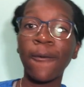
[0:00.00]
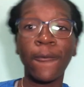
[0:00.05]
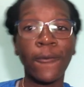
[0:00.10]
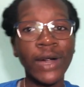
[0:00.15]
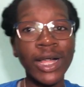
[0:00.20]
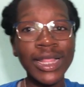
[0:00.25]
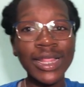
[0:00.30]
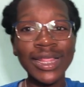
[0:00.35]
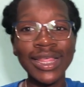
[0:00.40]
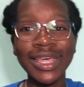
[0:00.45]

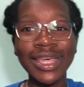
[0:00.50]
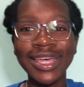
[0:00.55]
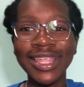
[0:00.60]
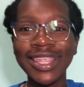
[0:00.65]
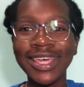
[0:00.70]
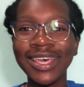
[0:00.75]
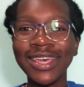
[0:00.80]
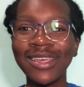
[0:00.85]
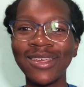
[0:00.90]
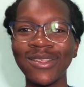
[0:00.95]
What's good,
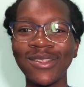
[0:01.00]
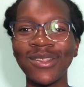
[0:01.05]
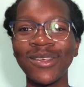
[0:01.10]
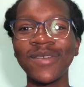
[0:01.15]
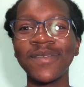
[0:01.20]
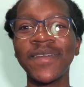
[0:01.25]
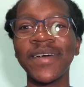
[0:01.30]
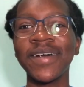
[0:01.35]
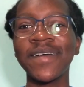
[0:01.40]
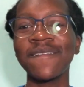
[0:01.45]

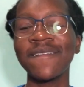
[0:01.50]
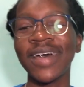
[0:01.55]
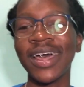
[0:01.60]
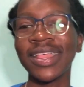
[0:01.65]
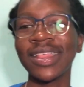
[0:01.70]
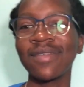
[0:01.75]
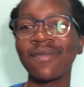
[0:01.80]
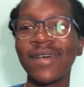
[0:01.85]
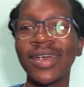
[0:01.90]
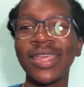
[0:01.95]
YouTube? Welcome
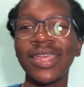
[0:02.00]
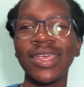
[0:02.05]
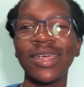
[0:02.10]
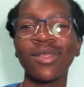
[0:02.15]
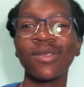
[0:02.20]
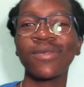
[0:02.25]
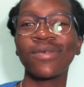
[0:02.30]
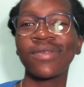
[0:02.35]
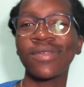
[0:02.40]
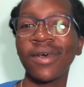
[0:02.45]
back to my
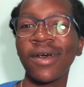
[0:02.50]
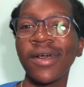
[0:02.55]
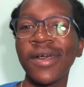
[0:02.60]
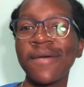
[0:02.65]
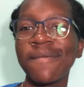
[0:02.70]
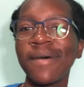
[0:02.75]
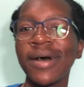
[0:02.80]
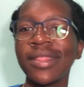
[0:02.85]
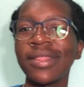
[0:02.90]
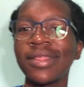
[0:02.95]
channel. Sorry
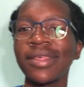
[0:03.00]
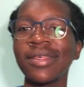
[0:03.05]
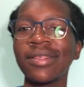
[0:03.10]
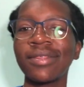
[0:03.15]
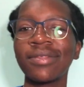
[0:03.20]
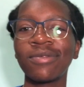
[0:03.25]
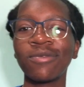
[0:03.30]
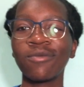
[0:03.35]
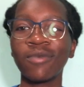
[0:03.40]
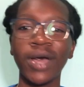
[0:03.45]
about
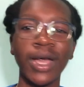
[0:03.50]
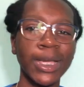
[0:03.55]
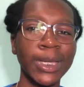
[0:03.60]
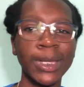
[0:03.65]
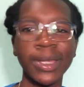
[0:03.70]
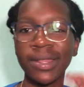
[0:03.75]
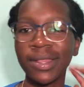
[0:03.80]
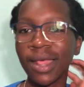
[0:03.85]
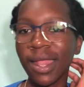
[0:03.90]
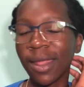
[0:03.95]
this
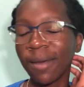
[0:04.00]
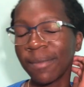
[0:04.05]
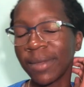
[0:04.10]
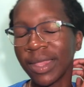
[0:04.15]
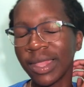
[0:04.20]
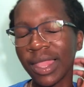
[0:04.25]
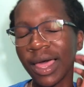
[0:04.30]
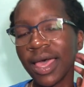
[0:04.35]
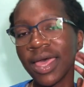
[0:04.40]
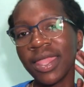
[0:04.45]
ratchet setup
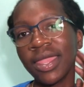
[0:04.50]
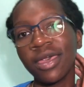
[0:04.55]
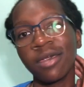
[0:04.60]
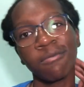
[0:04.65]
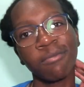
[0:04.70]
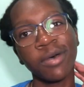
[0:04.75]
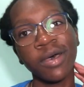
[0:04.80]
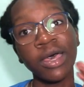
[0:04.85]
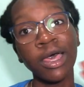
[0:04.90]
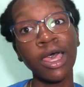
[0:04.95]
and
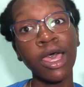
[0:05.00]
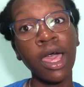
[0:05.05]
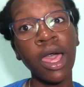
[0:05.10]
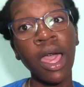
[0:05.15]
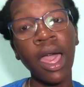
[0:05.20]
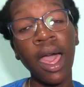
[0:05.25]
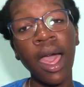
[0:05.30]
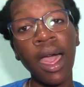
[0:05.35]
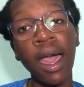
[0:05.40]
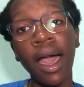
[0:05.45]
lighting, but
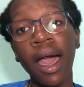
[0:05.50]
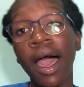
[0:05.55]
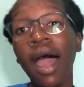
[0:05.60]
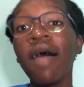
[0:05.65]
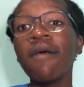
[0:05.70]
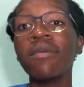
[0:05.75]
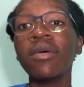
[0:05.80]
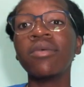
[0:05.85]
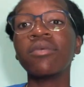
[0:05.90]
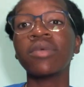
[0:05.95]
I
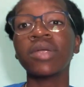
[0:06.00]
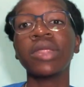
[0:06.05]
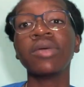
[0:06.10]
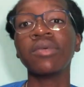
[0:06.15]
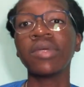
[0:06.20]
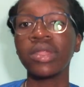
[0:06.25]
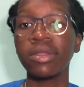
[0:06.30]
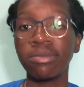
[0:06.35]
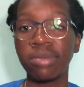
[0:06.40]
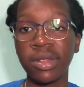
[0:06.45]
have been really
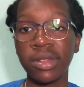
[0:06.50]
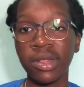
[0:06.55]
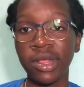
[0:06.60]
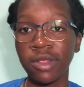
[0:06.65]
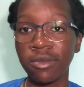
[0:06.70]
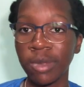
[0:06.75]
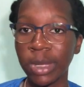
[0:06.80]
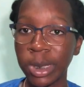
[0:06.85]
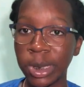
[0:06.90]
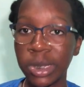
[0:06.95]
busy,
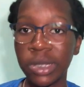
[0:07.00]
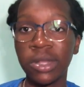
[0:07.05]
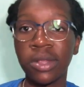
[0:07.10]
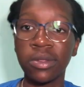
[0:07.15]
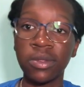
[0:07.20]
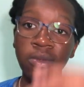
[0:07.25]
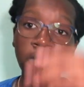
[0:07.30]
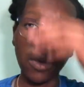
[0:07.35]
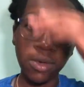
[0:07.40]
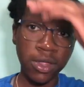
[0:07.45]
especially
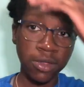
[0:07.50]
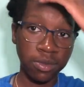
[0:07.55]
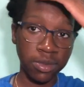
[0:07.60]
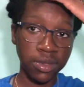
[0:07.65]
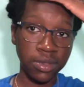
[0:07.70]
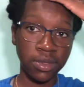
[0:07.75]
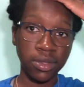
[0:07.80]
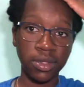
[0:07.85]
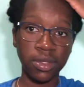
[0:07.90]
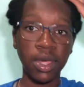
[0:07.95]
since school has
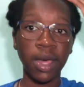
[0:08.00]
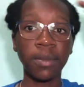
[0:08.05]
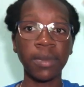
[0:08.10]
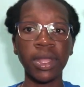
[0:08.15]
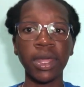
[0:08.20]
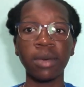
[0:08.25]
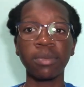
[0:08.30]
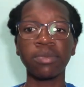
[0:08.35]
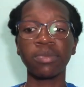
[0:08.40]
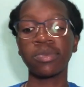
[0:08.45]
been
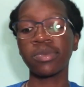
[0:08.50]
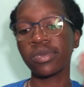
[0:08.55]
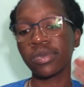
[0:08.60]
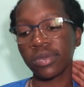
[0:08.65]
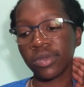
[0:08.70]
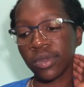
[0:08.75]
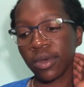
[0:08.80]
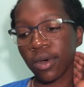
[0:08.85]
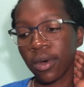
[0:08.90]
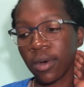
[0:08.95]
coming up.
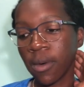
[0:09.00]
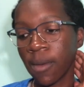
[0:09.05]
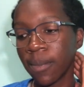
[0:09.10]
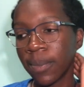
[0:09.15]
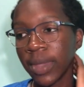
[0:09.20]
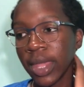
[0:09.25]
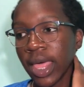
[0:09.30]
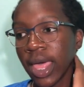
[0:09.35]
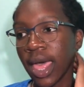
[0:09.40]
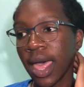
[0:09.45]
So
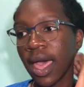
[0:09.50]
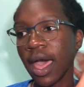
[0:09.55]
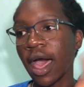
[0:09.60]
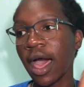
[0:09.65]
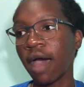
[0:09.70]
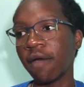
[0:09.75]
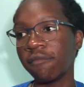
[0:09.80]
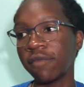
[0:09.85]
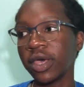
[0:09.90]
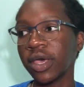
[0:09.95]

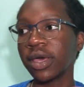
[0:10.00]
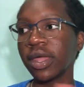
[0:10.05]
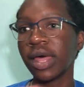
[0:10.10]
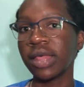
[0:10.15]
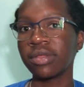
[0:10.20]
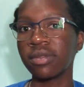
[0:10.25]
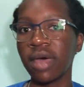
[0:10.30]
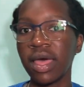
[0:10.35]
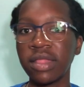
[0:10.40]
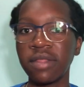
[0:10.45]
I figured I
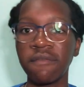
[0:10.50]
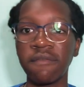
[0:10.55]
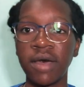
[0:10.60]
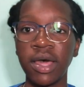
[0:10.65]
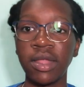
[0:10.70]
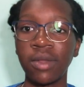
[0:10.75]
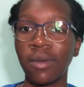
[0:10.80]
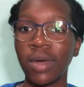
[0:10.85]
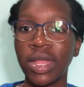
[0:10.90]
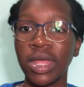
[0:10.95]
still had to
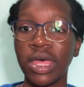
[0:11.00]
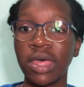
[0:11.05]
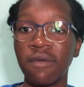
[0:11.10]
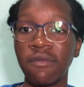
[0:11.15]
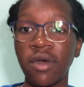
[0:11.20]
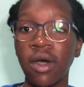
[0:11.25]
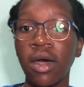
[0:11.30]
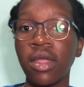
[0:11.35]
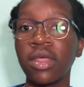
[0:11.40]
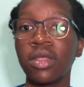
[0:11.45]
find a way to
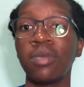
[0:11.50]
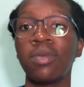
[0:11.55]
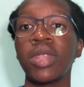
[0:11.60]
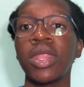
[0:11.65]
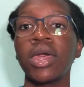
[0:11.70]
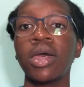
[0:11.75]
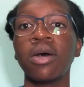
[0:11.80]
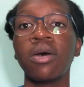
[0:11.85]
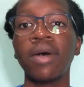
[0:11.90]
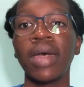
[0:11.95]
give y'all this
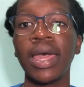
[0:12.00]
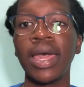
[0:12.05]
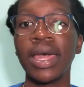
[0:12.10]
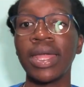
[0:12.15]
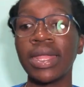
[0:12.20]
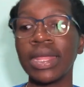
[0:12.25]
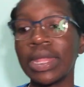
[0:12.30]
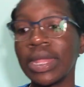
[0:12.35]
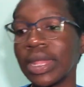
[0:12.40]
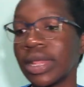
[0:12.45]
video,
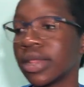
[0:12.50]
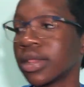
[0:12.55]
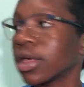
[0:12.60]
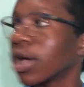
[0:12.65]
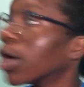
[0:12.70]
and it is